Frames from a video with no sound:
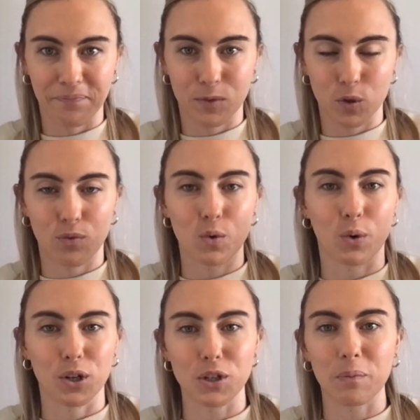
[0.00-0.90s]
So if you
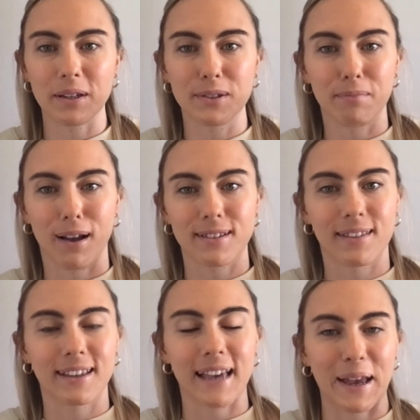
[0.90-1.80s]
want to jump into Master
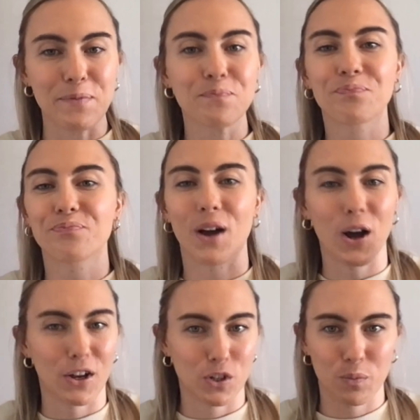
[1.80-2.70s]
the Game,
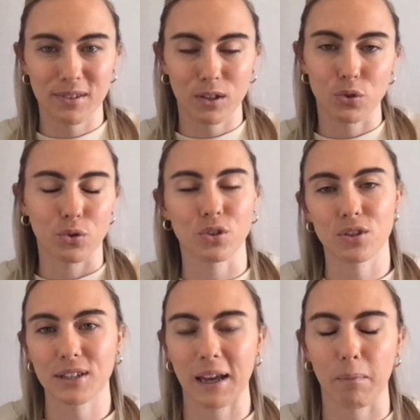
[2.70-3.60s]
100% do.
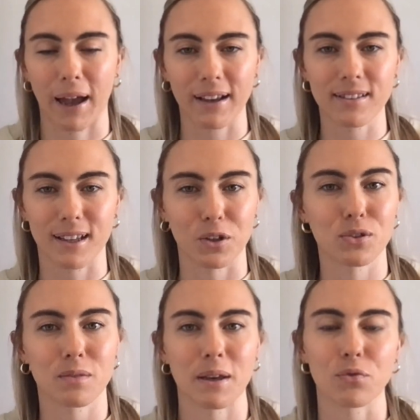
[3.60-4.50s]
Just DM me. I can send you
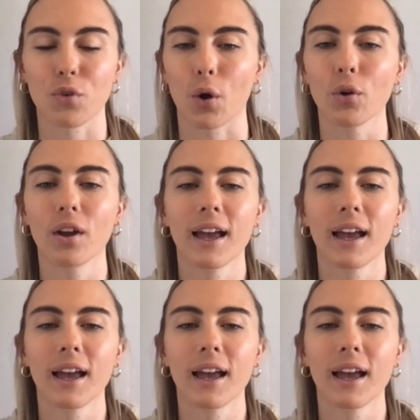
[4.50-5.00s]
some info.